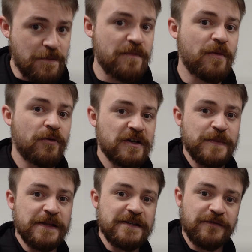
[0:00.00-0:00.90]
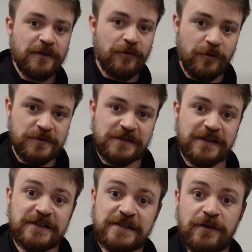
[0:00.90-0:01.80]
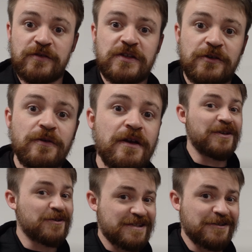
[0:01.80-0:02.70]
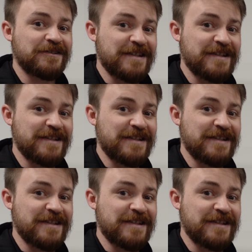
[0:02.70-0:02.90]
may be more expensive than other options like CO2, but you're still